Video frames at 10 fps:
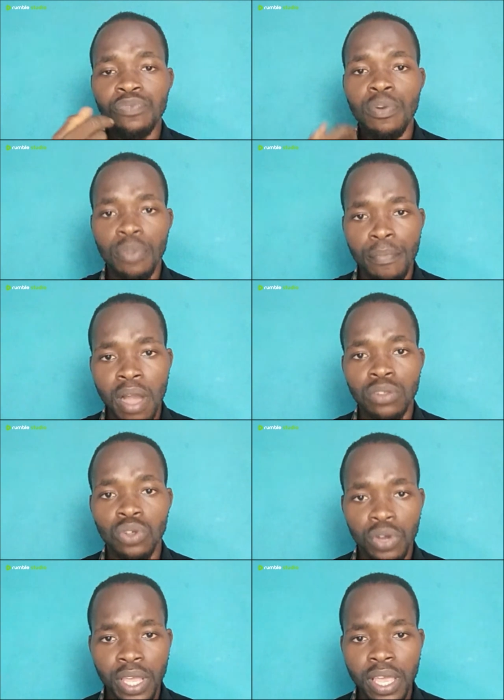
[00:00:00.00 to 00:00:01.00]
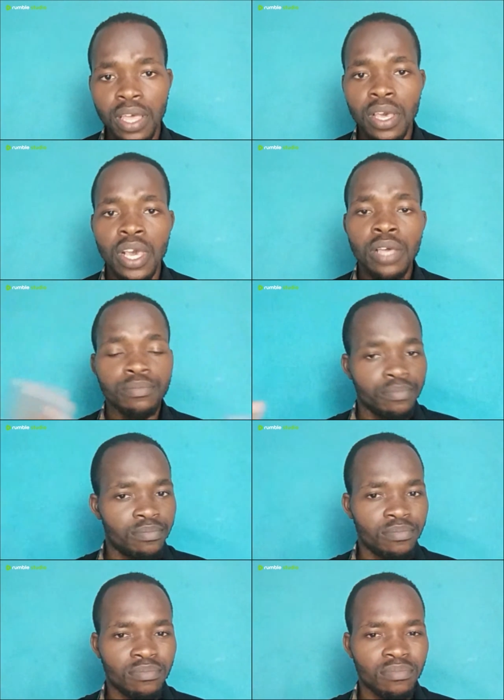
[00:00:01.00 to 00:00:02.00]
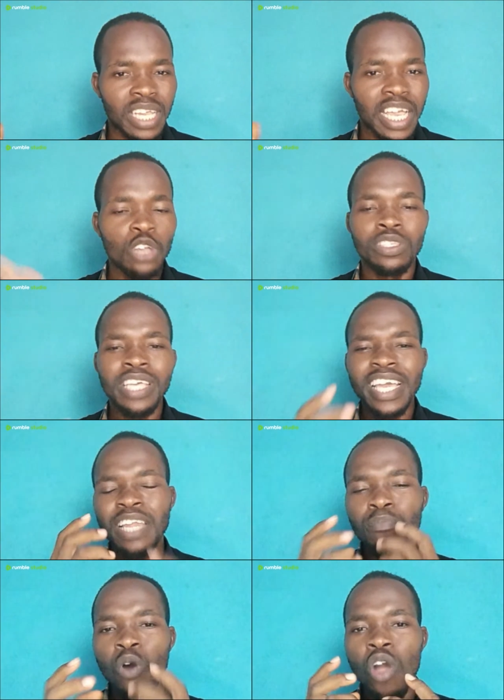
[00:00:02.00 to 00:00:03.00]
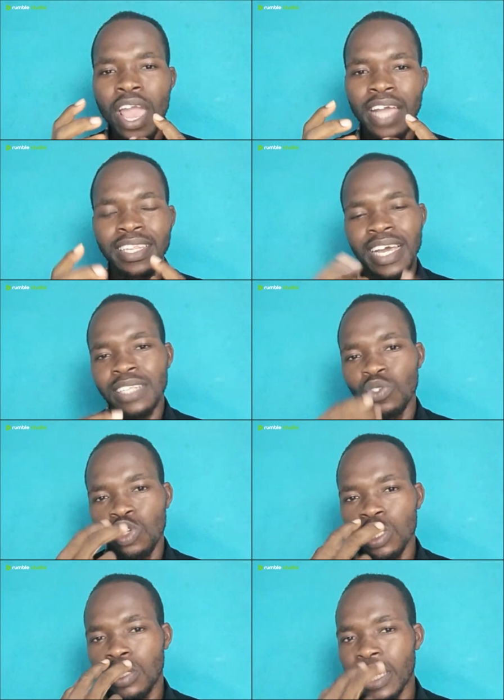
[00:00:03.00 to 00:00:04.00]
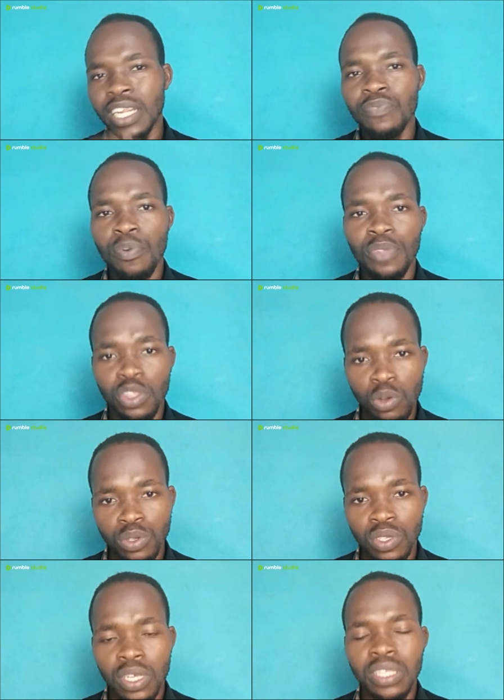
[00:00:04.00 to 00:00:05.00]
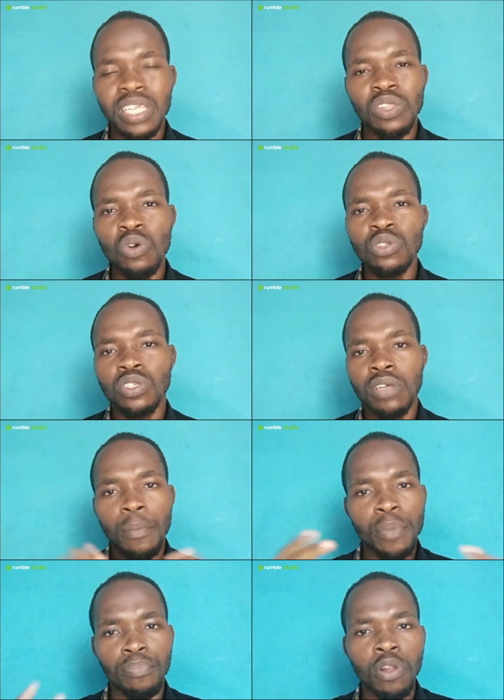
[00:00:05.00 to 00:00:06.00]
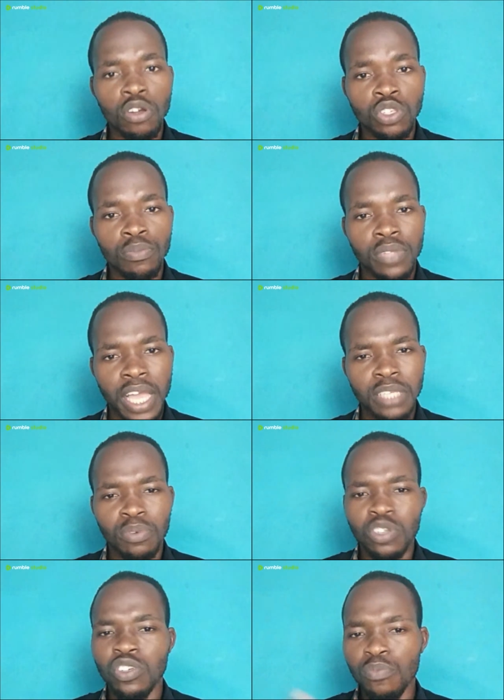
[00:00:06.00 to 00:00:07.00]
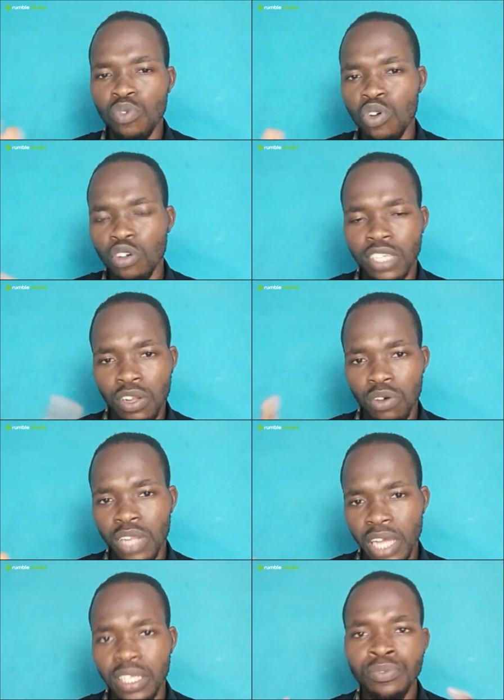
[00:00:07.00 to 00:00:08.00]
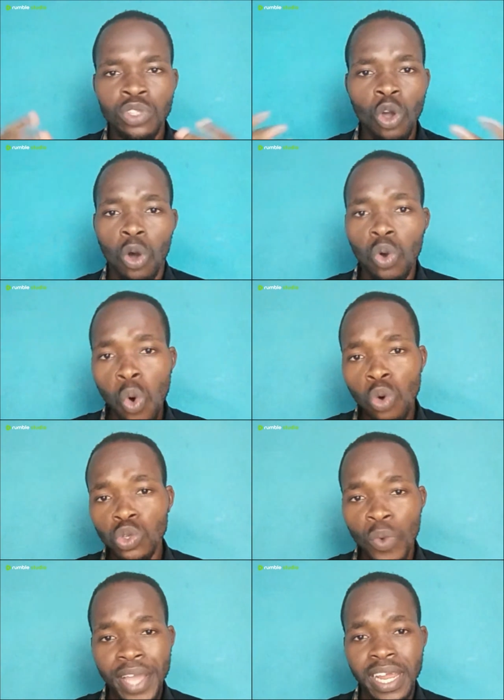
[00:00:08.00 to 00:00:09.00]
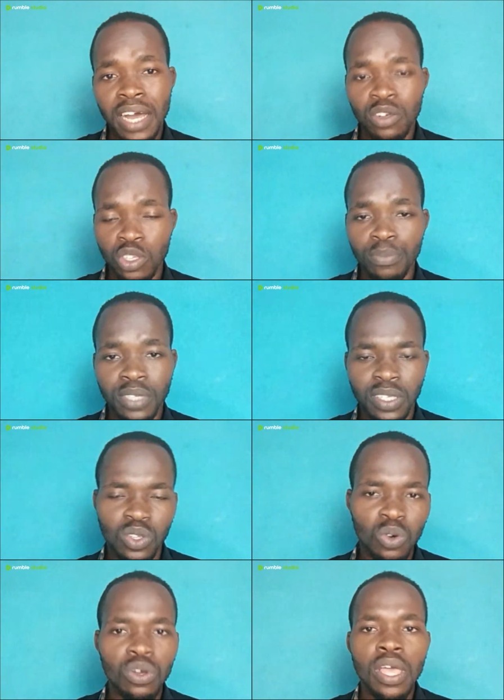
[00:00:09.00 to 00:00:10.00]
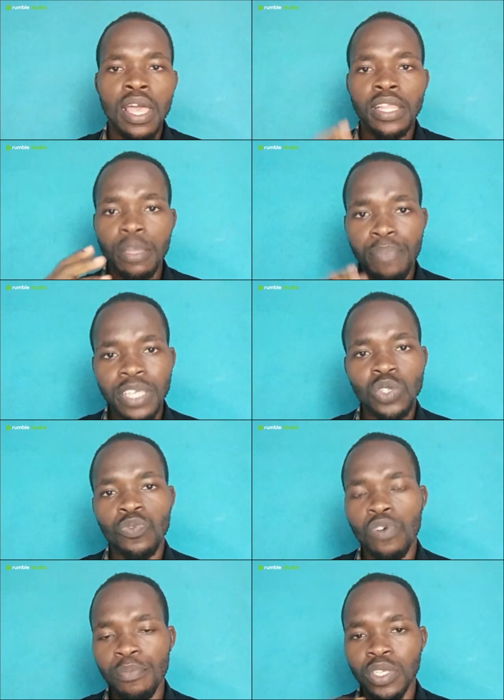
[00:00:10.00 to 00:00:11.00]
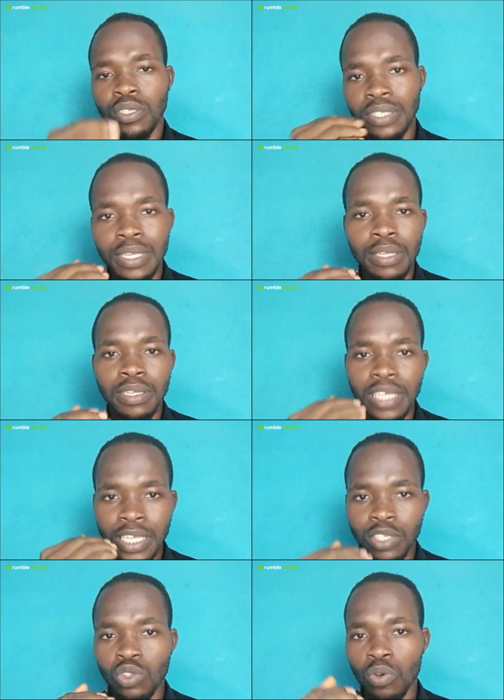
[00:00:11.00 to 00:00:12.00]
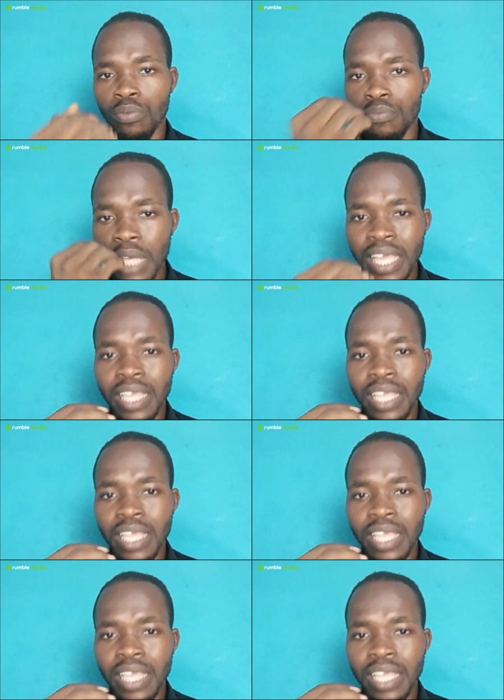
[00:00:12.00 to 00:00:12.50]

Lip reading: in from the mouth, okay? You take in more air than just taking it from the nose. The nose can be blocked sometimes because of mucus and all that, or cold weather or something. So the best form is to